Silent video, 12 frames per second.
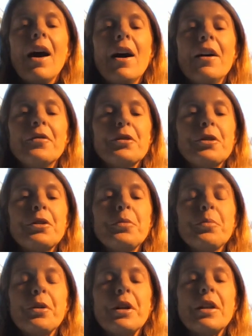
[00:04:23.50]
After
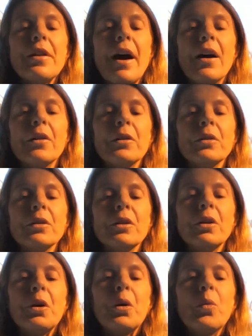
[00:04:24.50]
you breathe out,
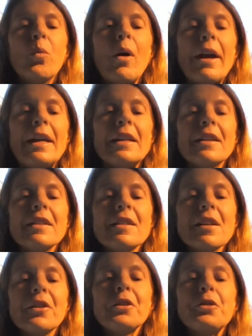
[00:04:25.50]
wait
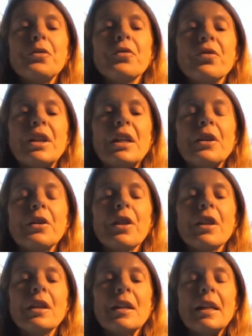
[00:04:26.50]
until you feel
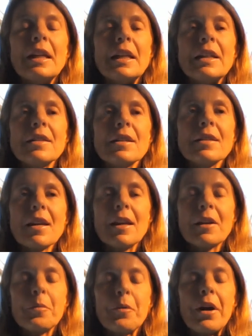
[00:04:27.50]
the need to
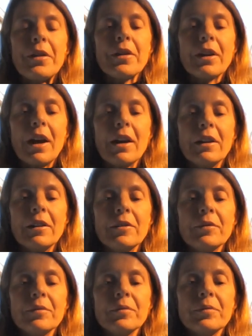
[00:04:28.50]
take a breath again.